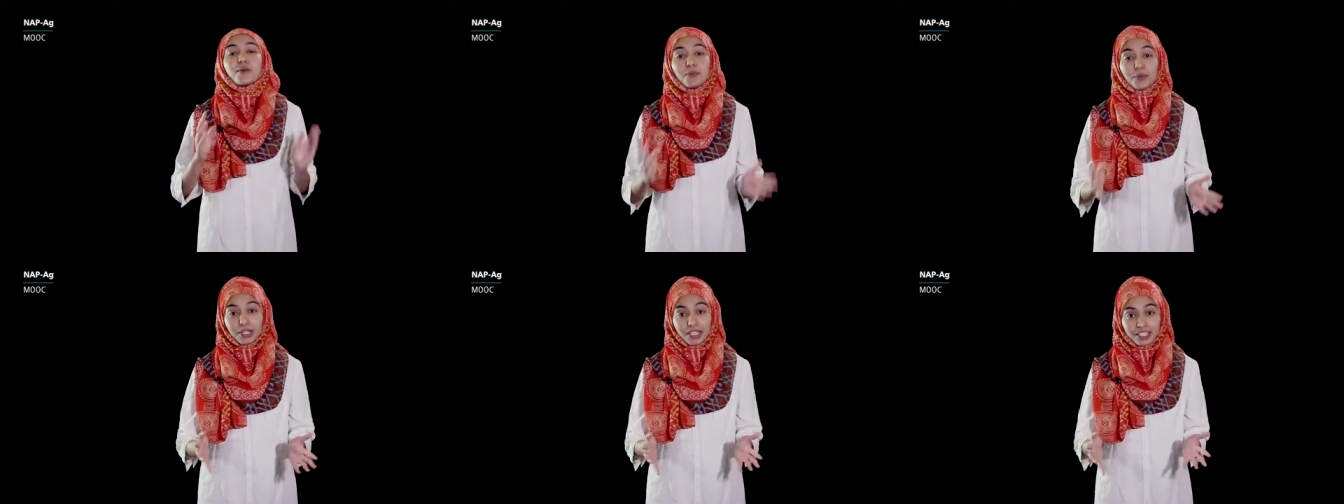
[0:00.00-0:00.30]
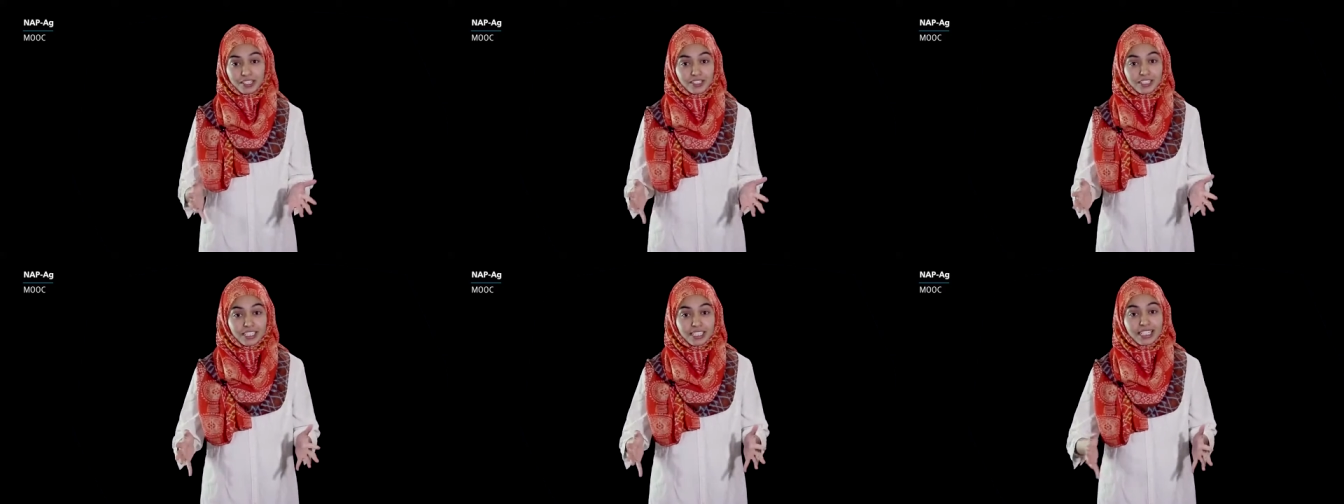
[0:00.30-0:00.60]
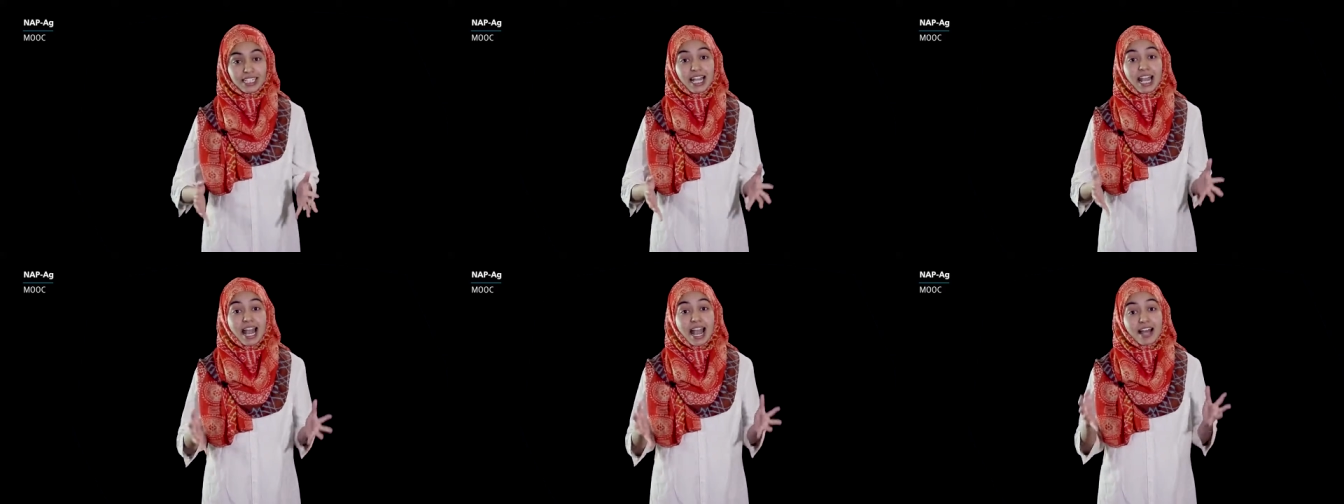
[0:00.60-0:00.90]
we
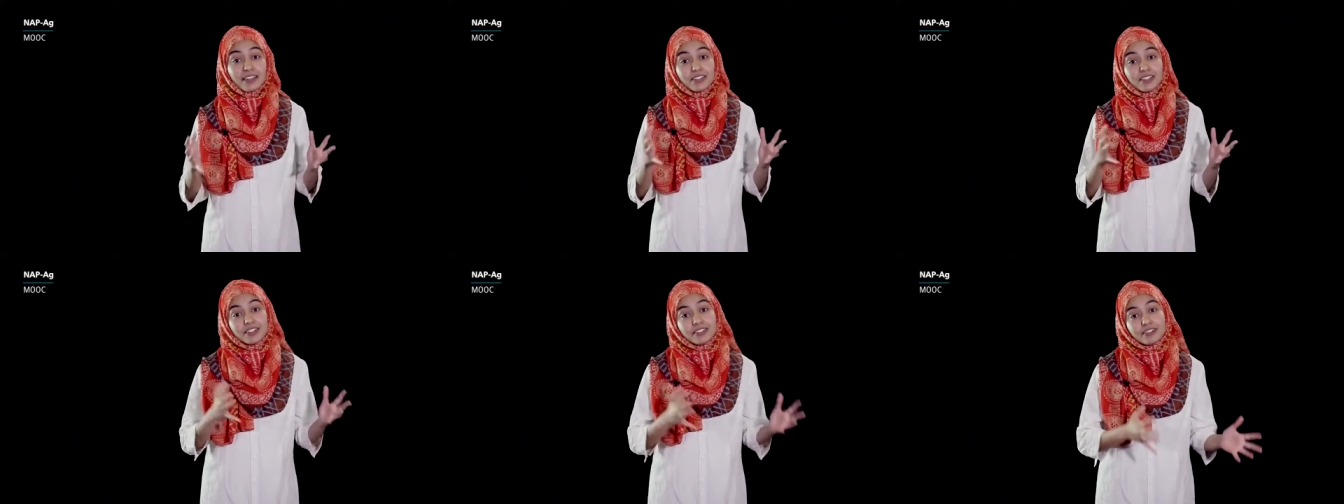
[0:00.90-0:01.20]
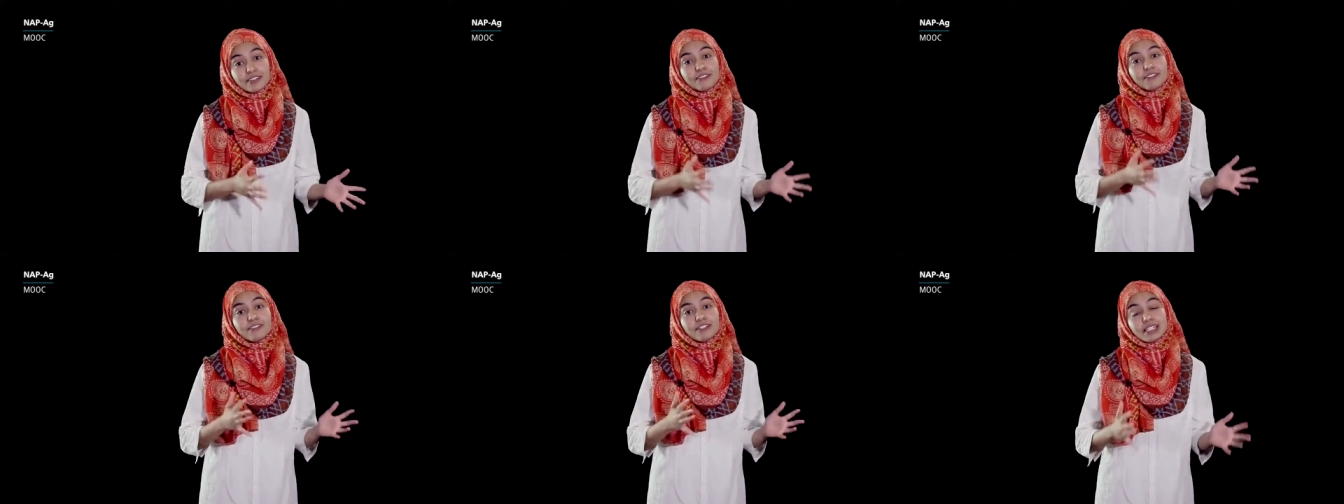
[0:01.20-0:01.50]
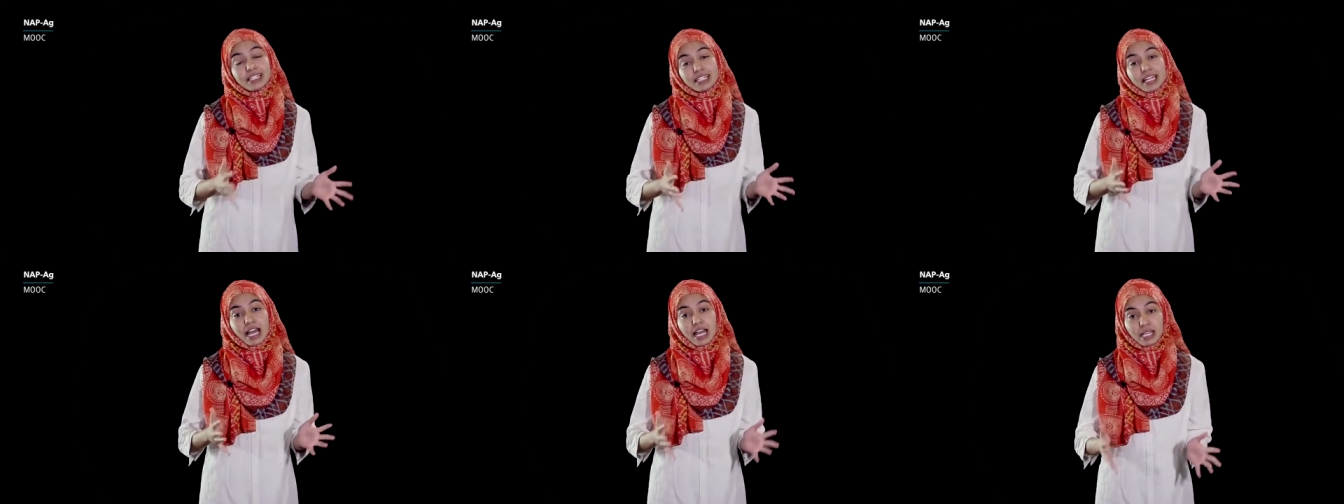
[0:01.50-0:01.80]
looked at the
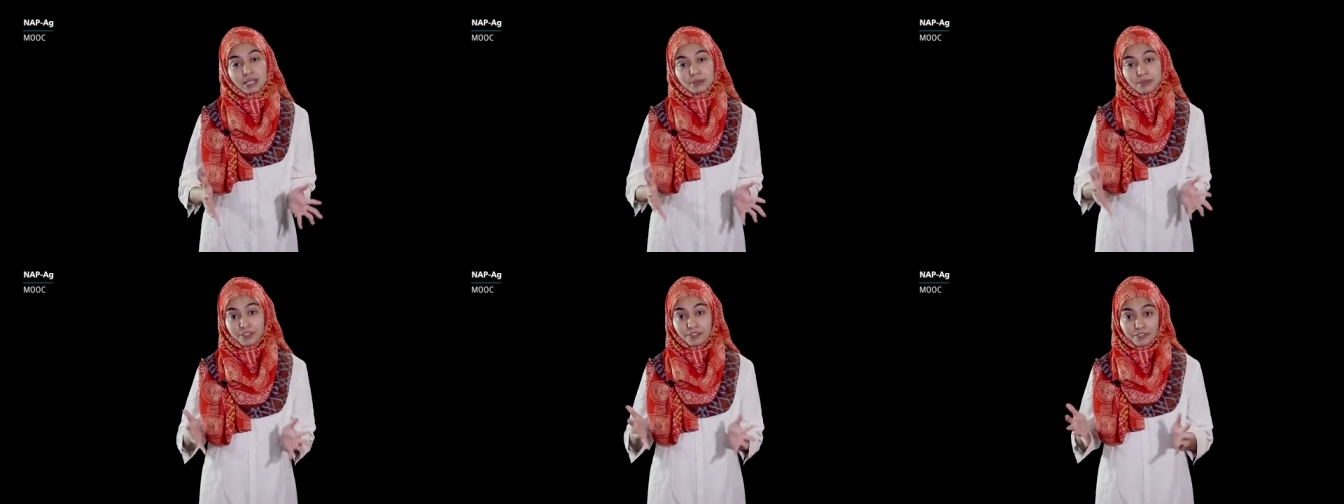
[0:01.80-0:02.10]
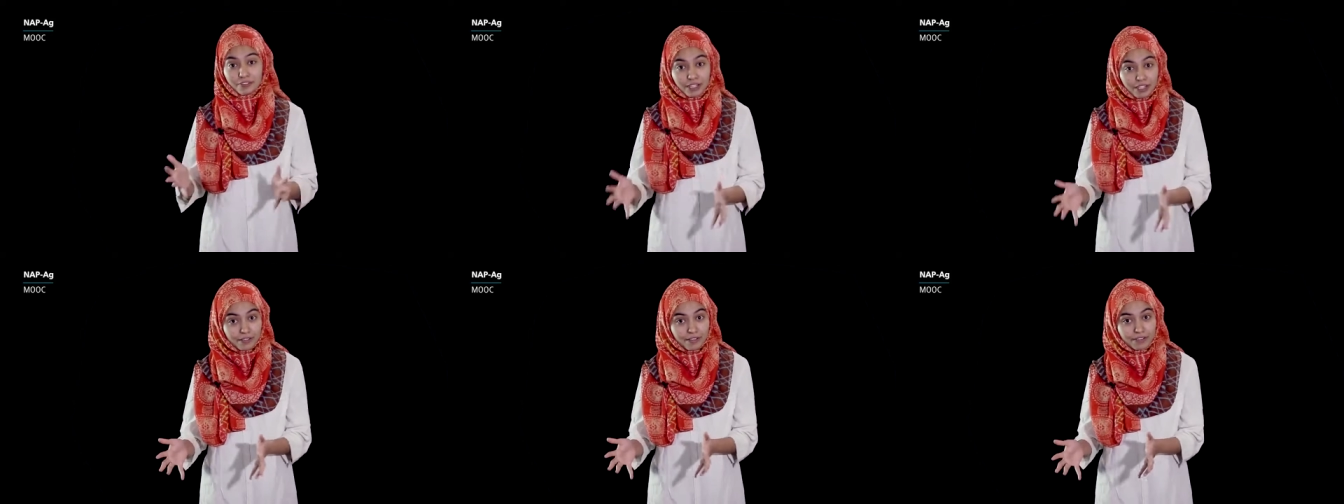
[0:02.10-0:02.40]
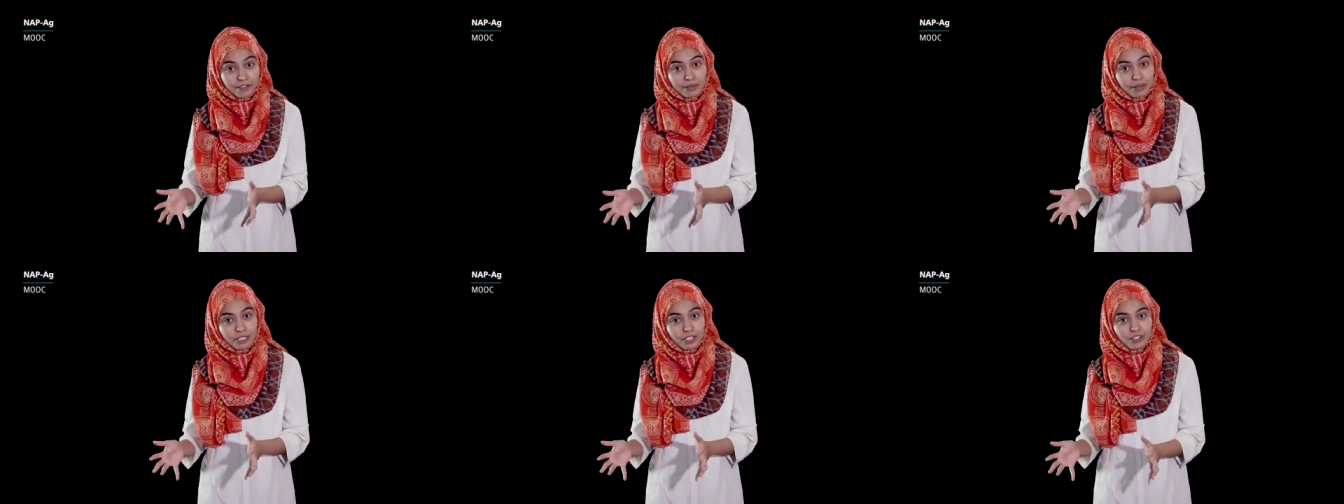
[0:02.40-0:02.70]
different types of
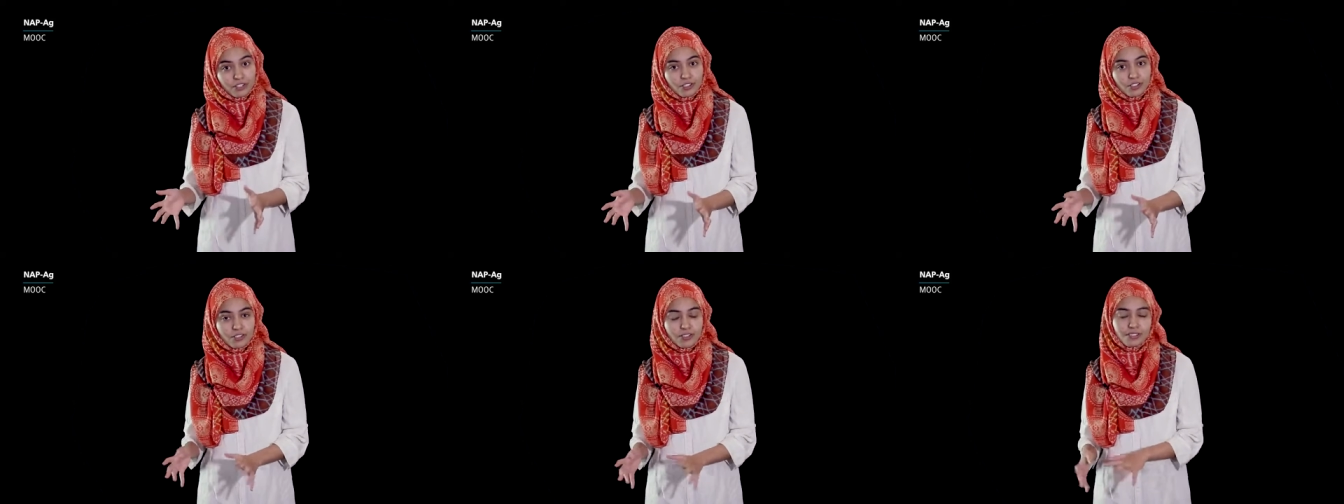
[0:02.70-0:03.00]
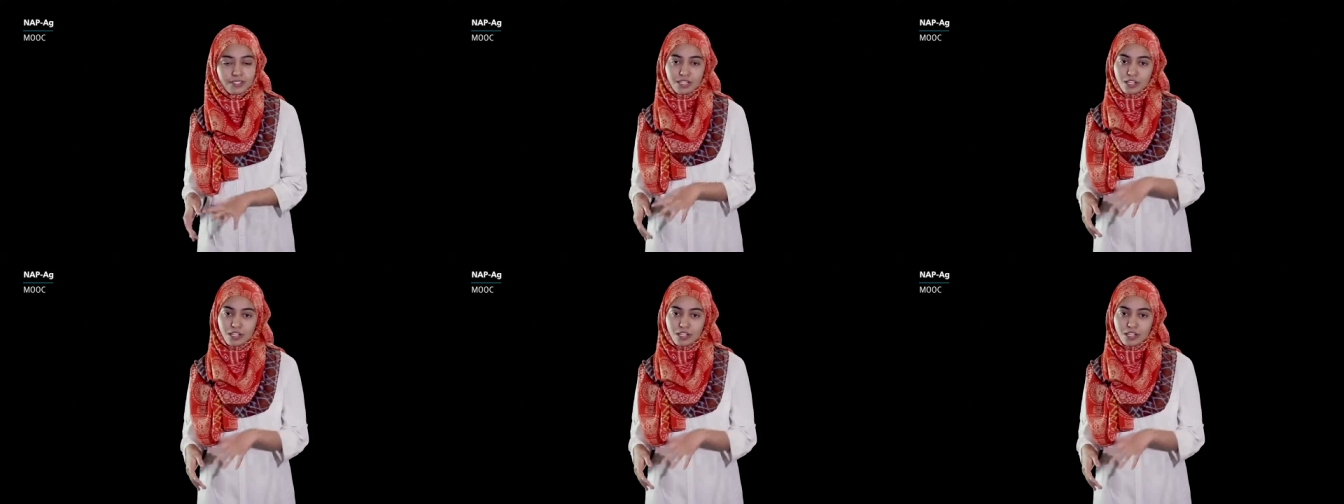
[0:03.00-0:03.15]
information,